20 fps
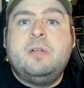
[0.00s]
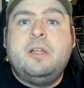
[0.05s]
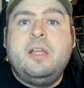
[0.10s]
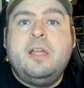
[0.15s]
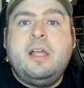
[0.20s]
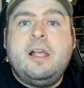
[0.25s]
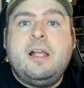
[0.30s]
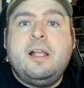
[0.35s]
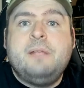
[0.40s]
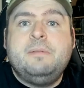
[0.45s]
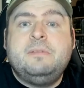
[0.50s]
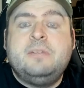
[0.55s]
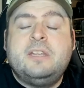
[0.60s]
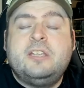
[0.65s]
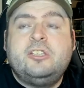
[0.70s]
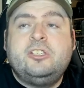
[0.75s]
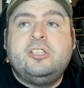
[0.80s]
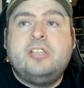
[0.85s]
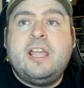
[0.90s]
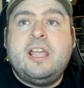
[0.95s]
and um,
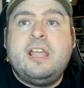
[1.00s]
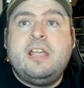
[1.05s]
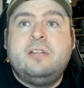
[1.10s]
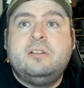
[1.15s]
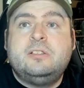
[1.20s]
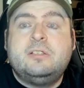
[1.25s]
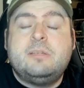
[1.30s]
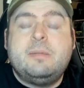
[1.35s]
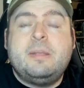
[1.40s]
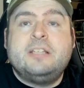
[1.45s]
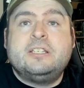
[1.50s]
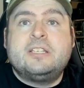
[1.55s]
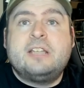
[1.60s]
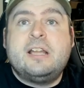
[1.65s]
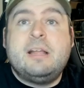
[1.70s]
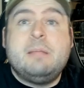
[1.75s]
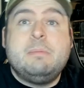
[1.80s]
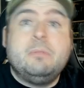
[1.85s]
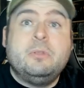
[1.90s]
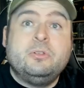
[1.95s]
this year, depends how
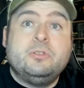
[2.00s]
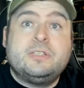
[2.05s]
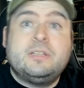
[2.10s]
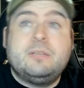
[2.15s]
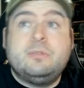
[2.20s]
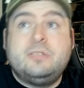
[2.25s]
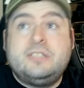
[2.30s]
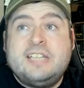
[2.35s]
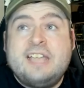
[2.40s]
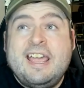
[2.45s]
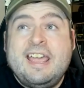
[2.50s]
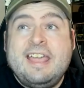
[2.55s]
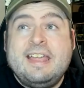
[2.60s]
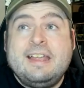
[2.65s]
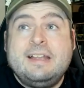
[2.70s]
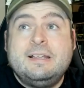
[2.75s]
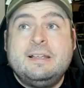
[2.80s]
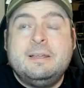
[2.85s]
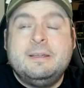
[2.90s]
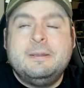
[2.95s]
many months it will
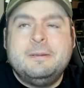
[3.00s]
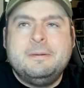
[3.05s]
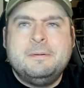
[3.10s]
take.